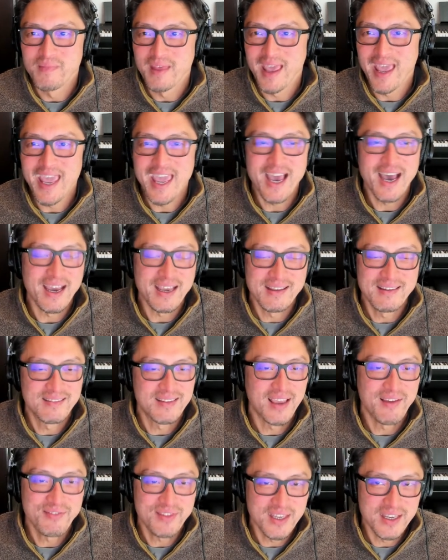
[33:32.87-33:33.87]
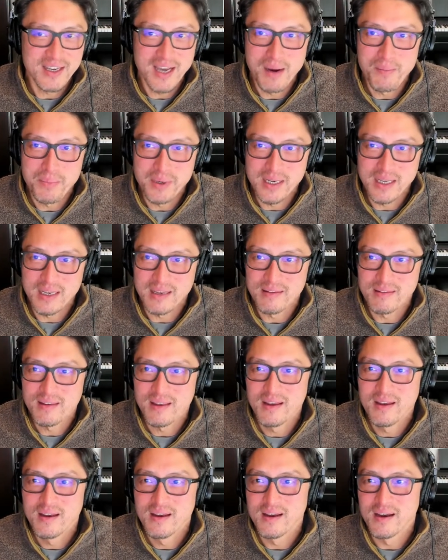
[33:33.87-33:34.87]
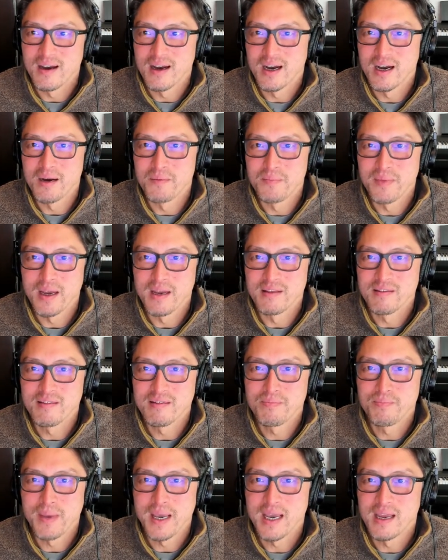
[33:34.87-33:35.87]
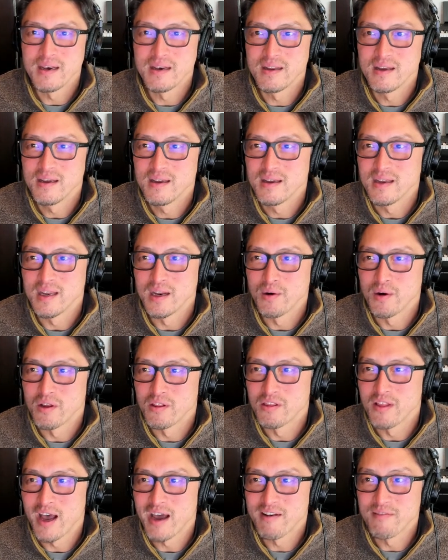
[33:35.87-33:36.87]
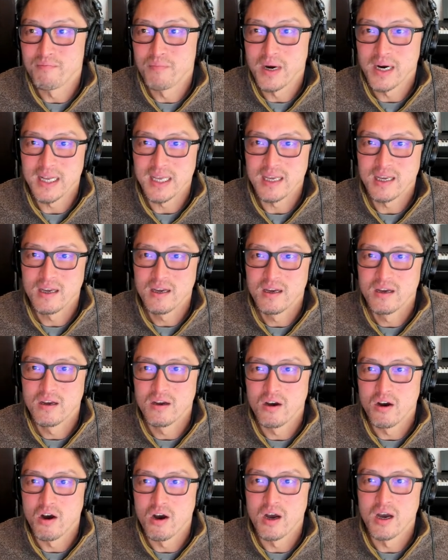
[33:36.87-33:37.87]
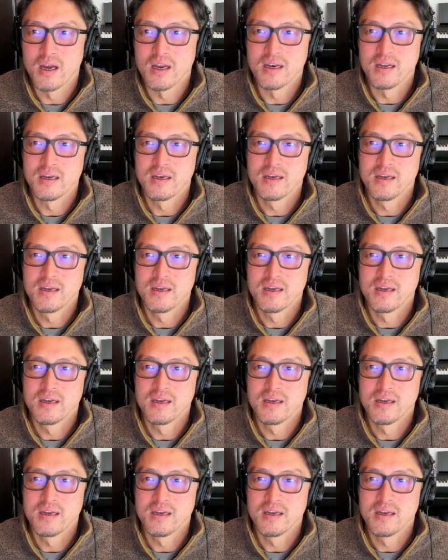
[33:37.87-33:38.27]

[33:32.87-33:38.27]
AI safety companies and spend a lot of money on